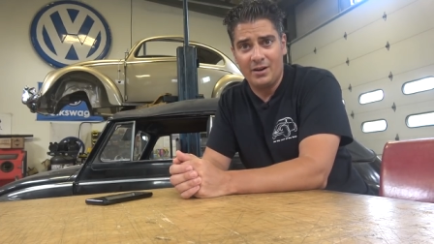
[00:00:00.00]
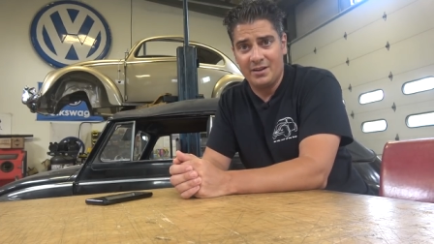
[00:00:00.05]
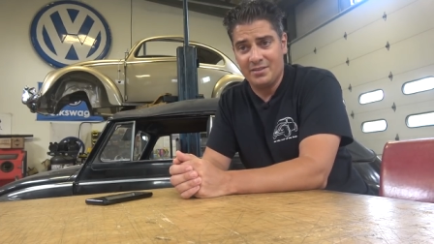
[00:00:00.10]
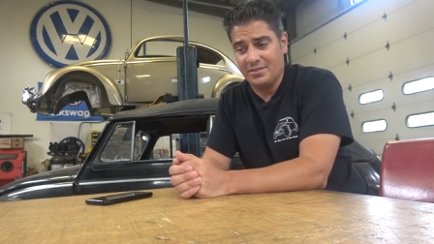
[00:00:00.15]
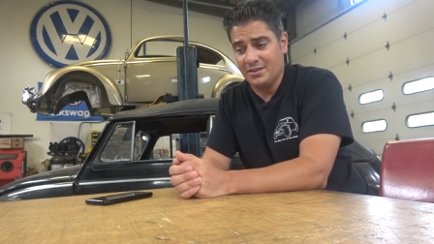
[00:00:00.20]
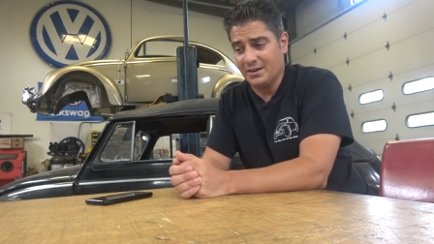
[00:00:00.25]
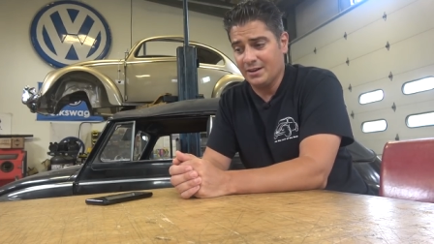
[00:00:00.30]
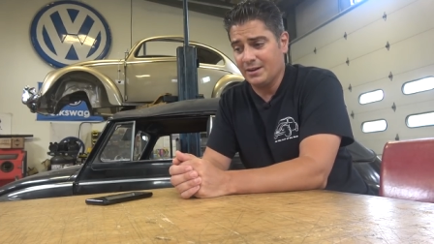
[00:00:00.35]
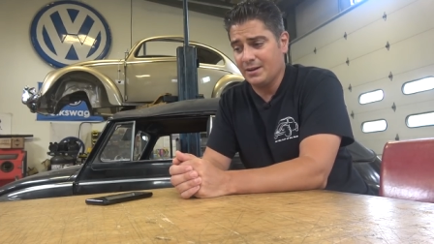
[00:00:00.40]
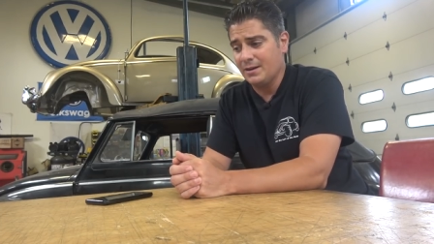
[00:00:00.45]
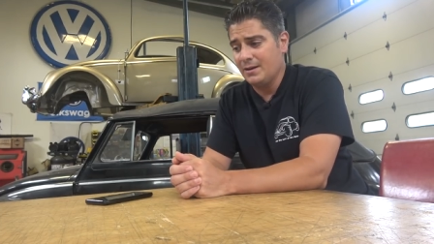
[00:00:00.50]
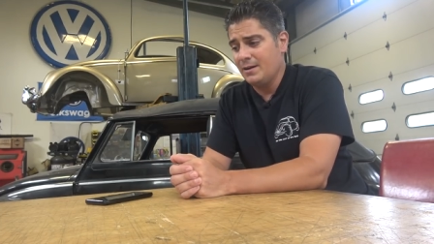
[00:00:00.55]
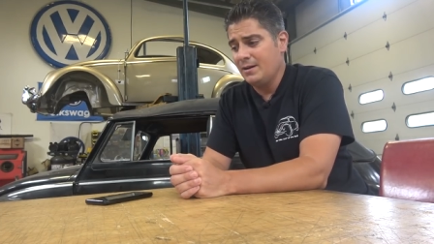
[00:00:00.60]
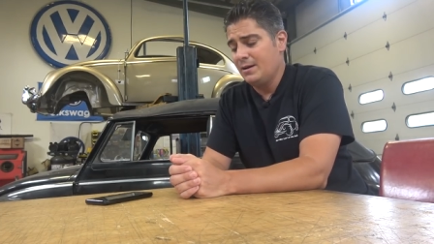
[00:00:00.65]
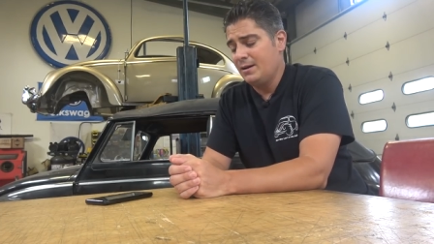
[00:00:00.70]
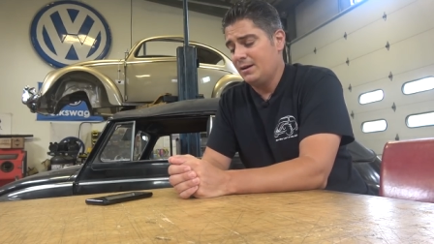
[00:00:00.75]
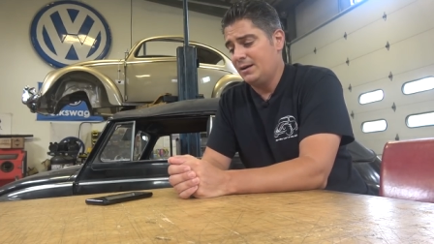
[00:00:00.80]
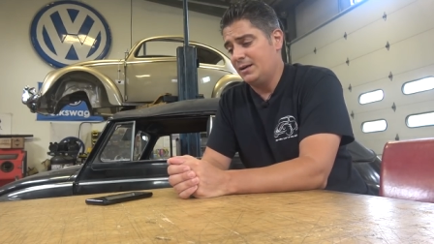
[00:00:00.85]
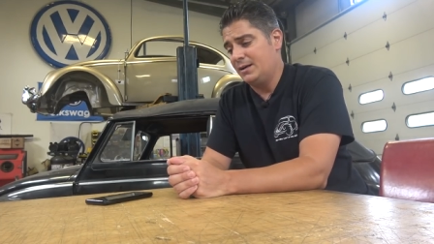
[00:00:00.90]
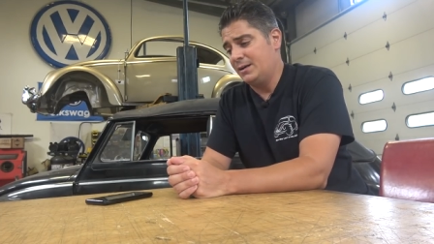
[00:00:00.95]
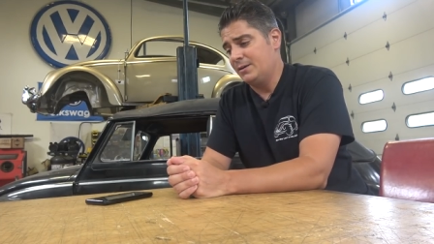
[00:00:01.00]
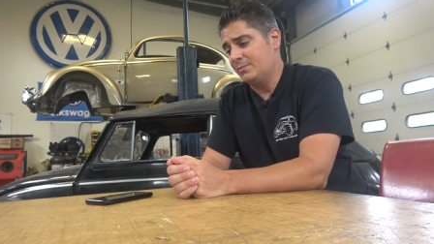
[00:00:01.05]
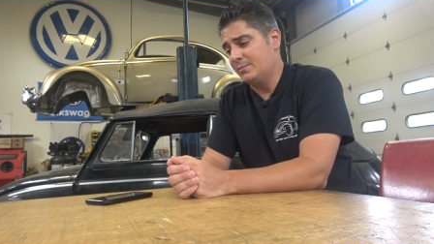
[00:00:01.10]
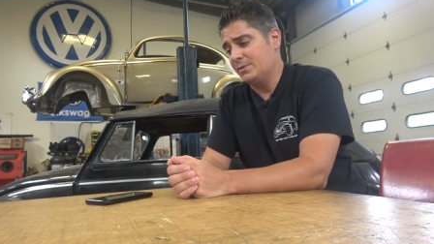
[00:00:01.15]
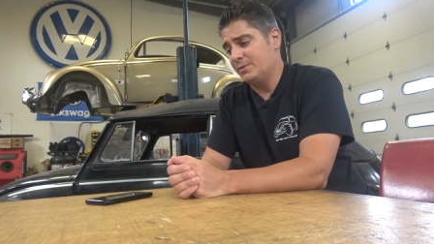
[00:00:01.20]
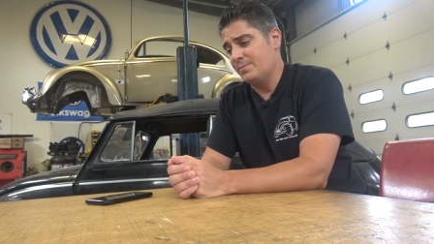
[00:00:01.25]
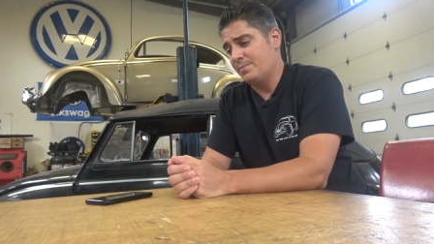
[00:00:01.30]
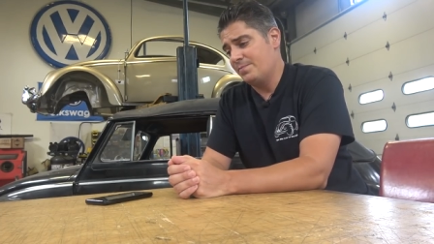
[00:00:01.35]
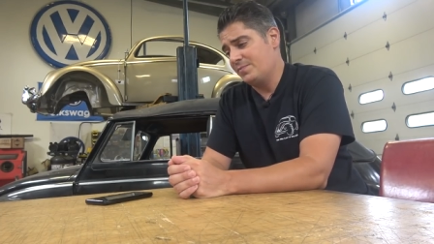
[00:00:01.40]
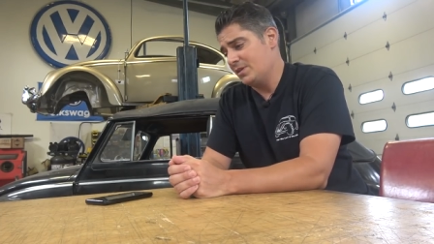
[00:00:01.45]
I think,
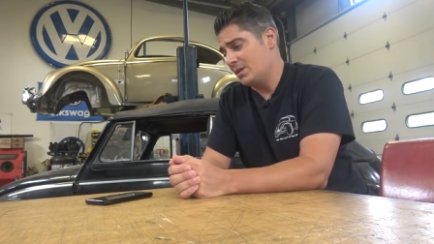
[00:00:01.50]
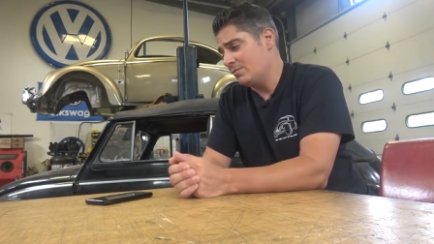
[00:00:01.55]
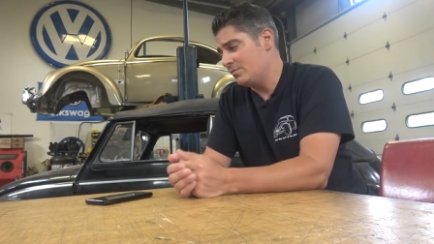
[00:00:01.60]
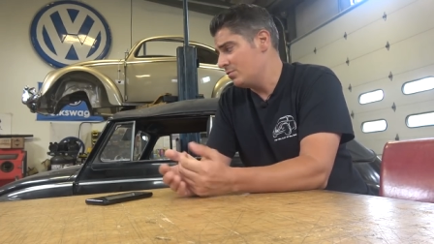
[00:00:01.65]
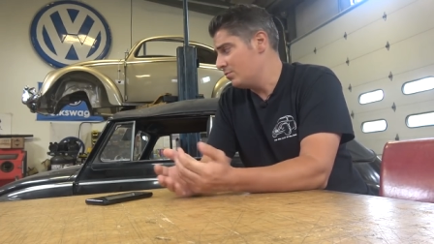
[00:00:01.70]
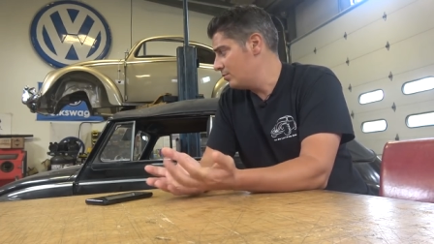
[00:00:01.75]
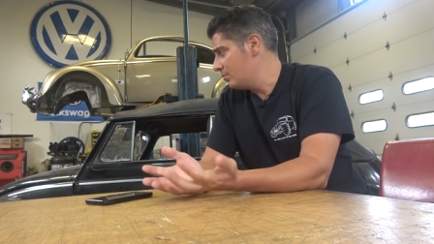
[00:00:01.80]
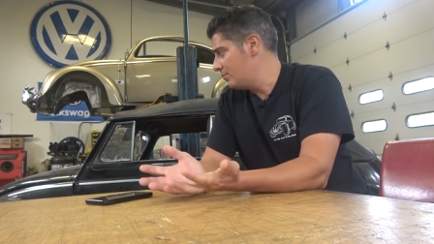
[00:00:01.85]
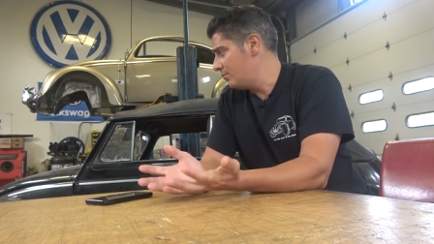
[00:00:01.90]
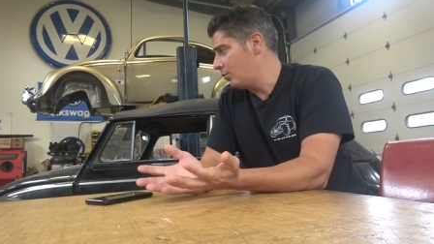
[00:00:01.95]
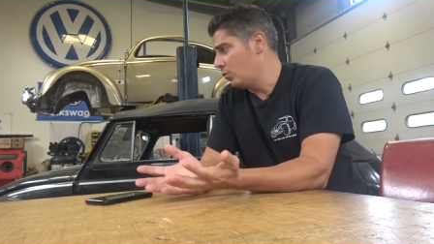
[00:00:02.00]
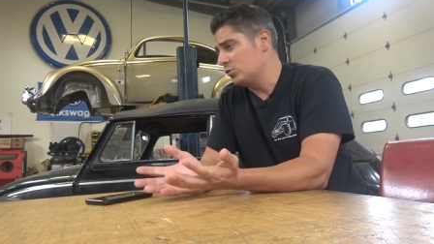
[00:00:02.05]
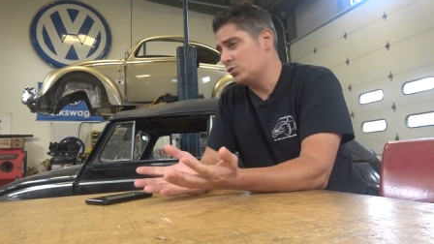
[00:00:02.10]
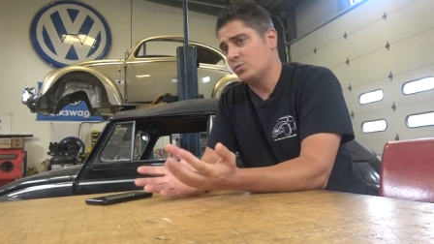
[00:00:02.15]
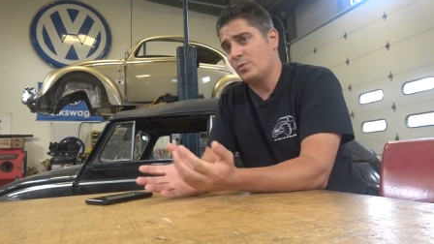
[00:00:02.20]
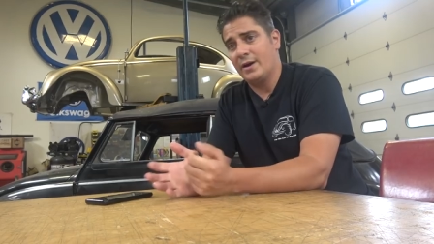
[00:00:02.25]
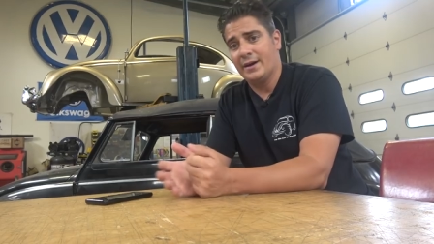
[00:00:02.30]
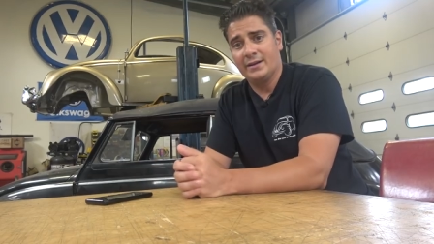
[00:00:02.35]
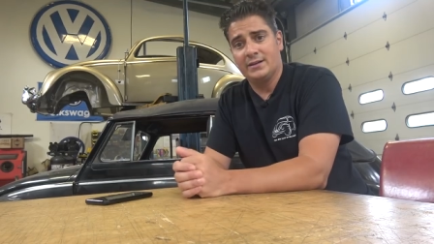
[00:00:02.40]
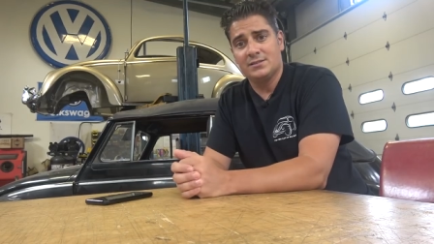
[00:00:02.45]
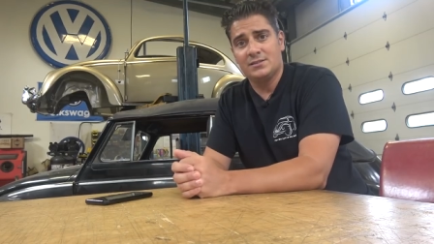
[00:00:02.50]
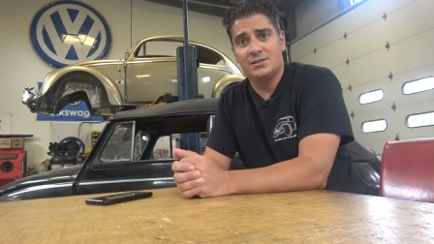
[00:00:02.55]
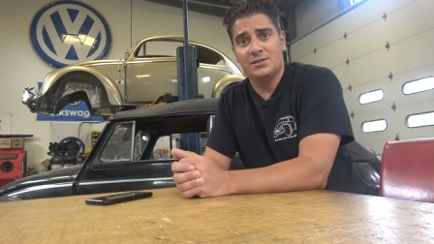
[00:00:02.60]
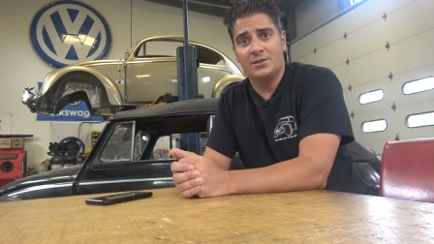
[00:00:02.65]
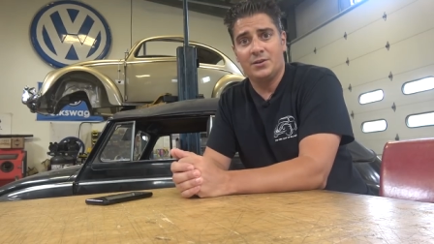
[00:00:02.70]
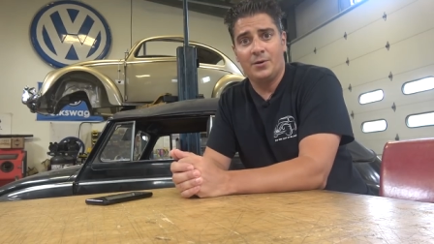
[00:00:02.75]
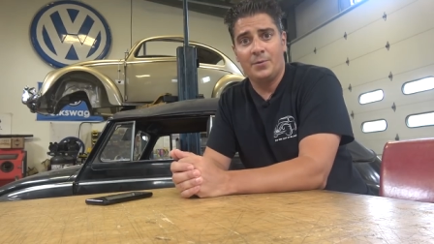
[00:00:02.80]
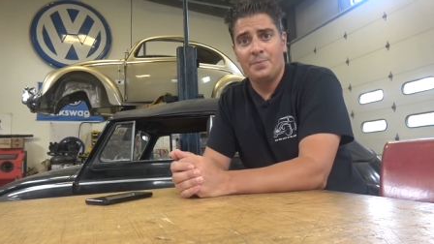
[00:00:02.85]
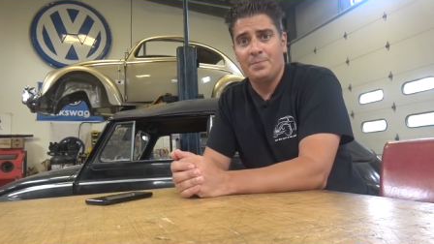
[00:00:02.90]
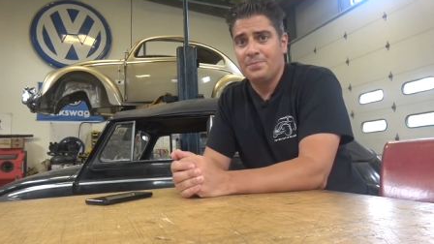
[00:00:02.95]
even with Volkswagens, you
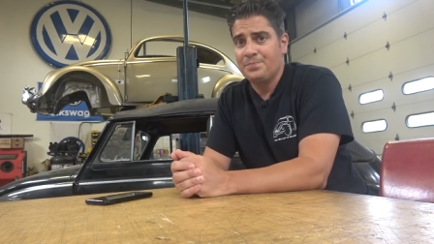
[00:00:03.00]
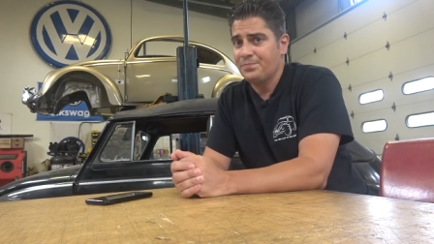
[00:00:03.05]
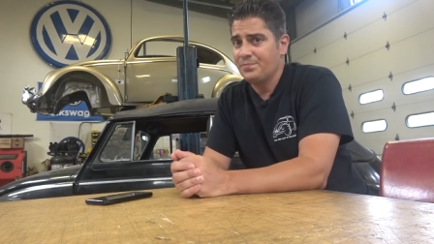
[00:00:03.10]
know.